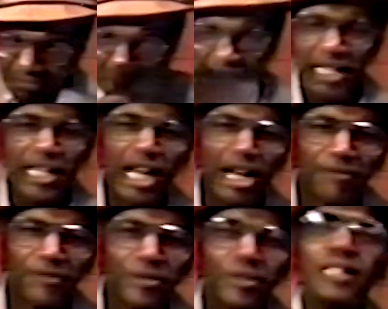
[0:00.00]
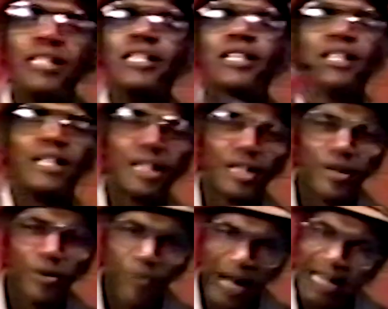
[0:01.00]
be careful.
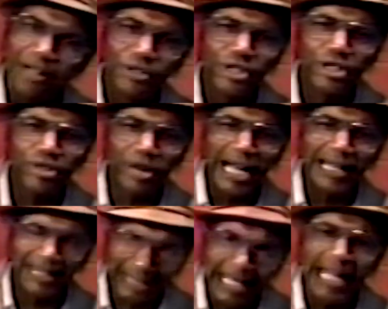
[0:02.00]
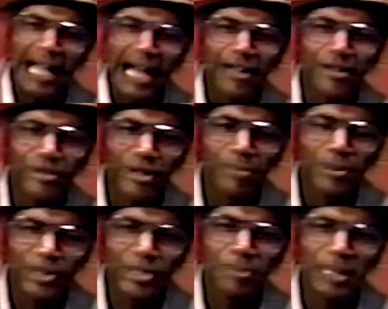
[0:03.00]
Why don't you try to stay out of
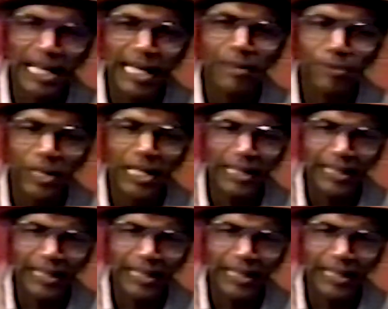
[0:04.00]
trouble to begin with?